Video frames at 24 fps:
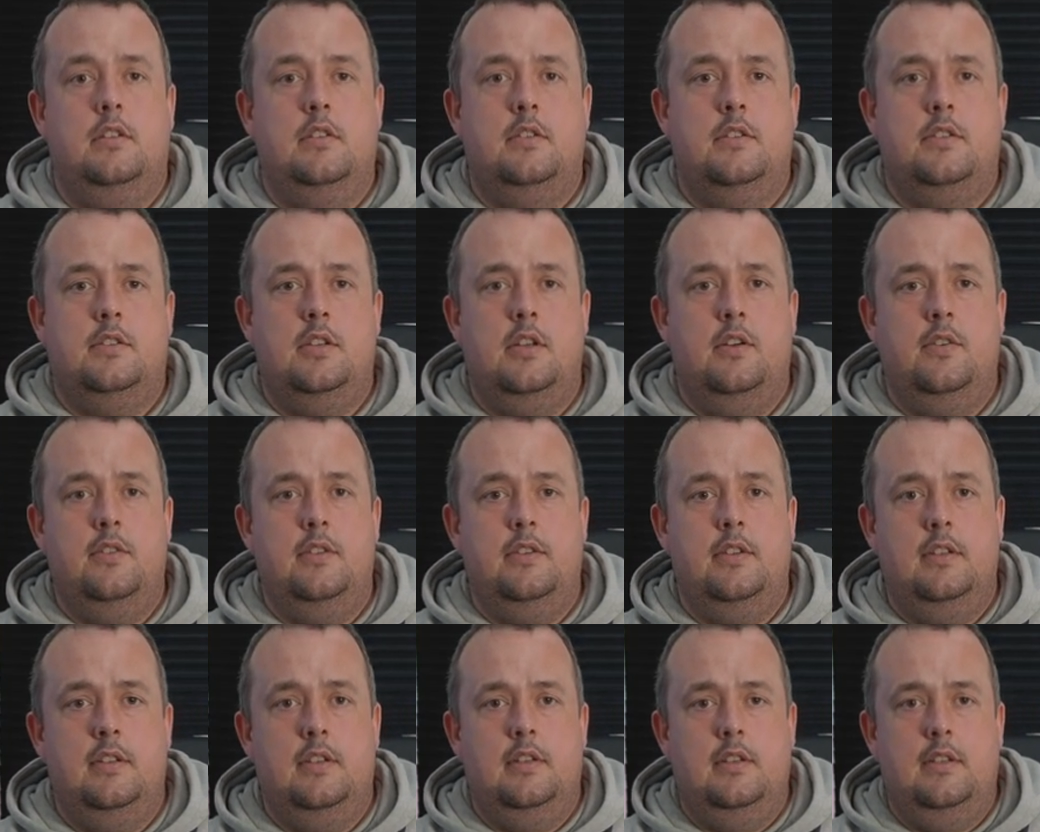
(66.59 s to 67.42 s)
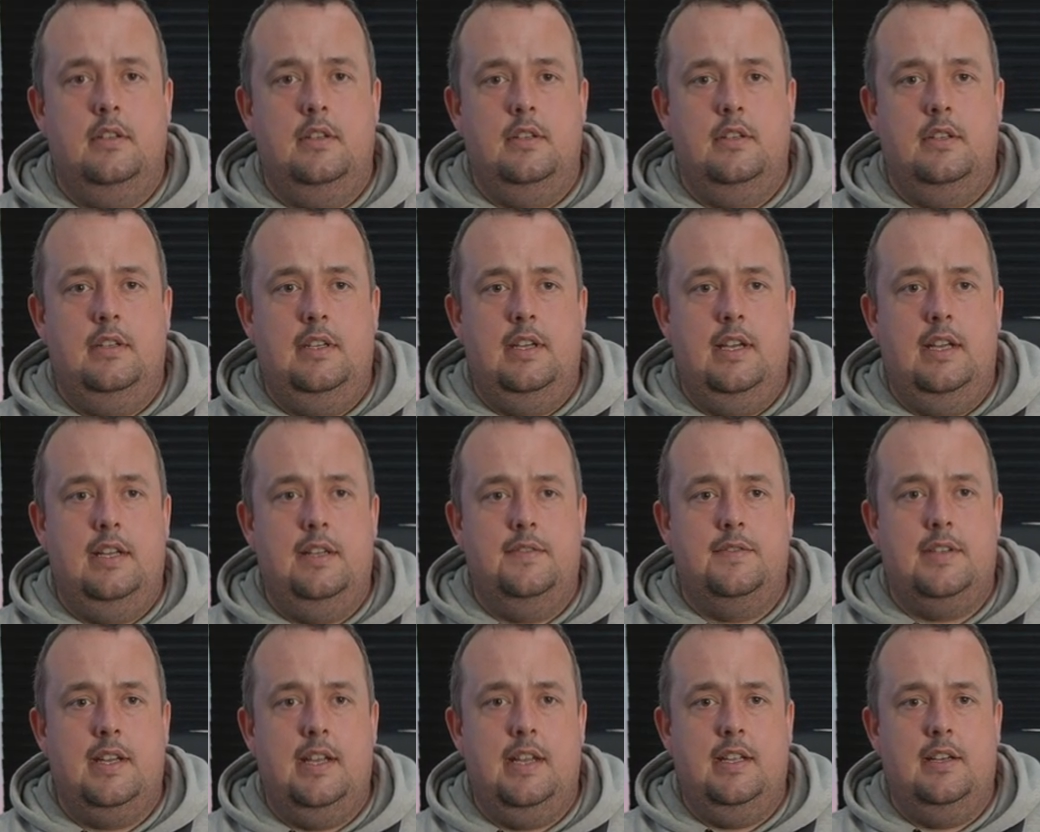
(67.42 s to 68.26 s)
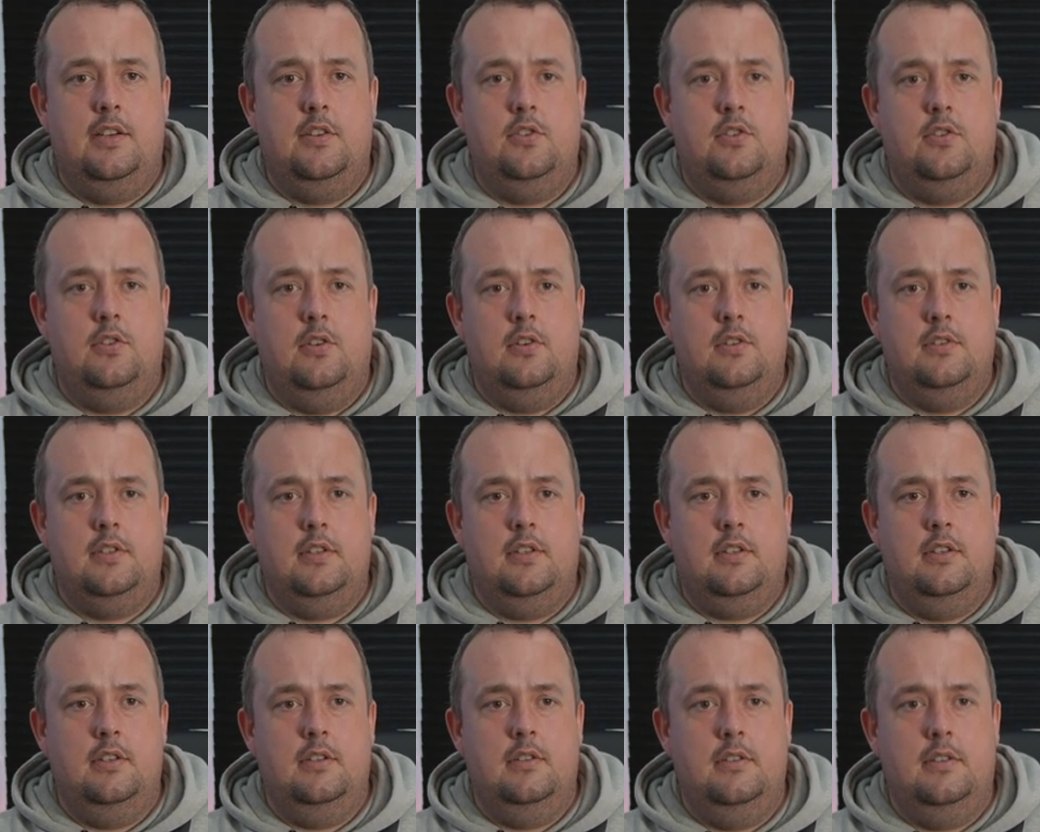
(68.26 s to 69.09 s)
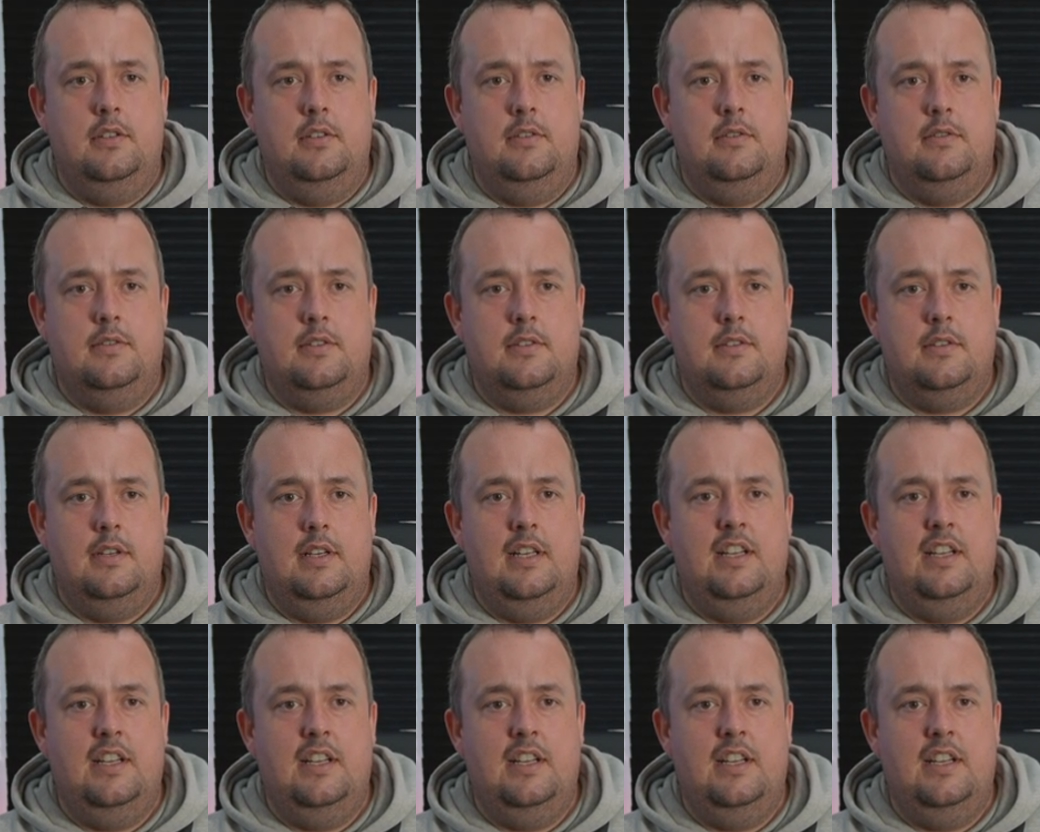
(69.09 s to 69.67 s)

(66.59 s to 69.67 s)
So, yeah, they've taken it short to Kudus.